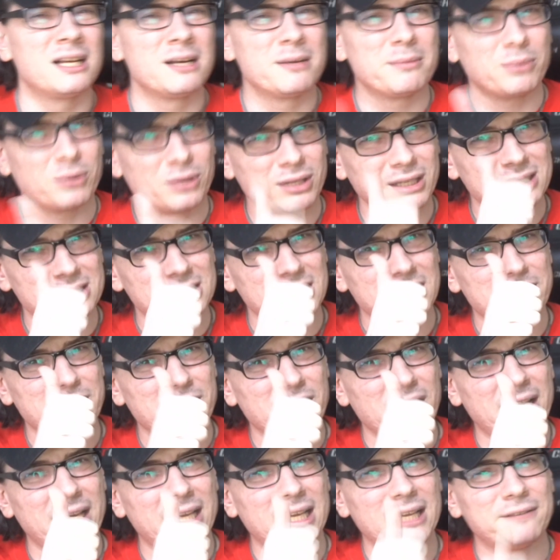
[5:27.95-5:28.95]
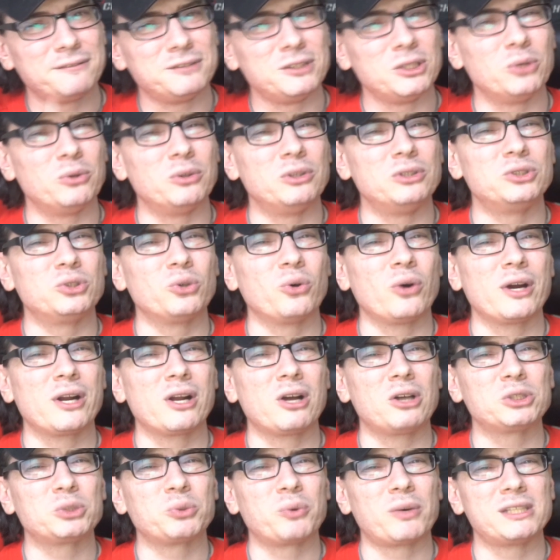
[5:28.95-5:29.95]
Please leave a like if you enjoyed.
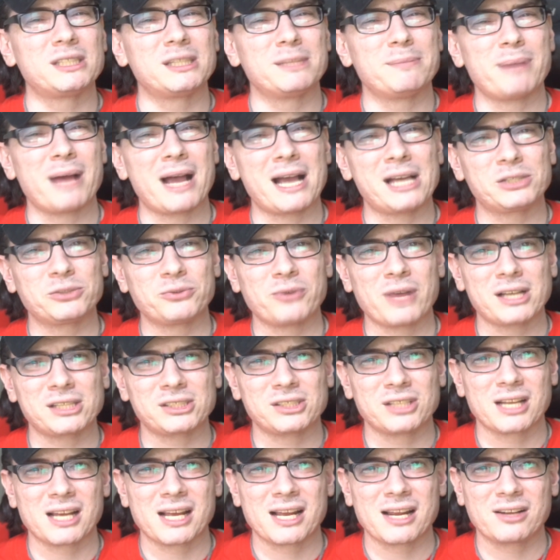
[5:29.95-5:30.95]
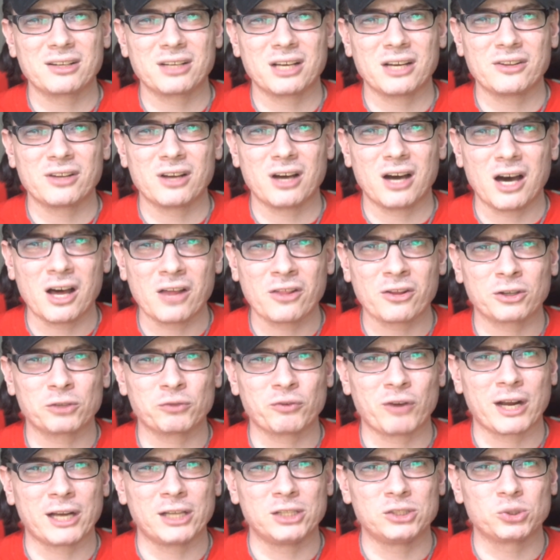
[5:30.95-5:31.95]
Also, want to see past reactions and I've done the other
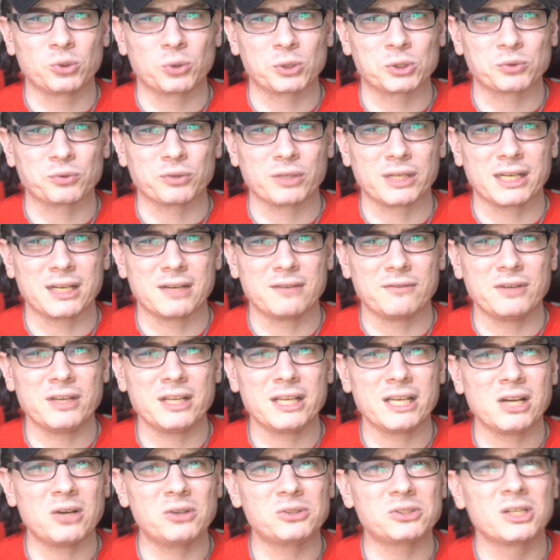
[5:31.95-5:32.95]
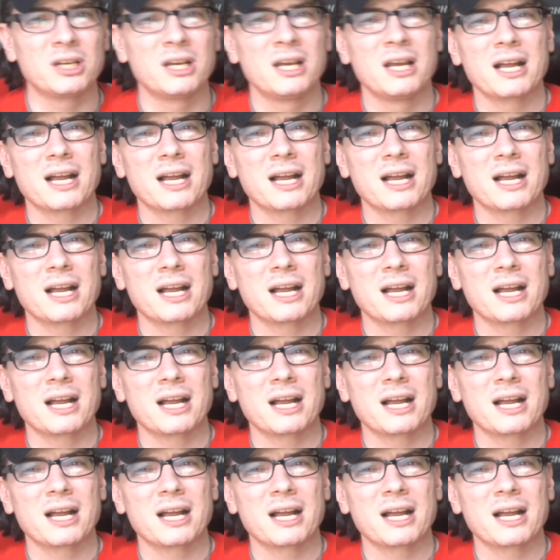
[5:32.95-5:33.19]
Ryan George related videos.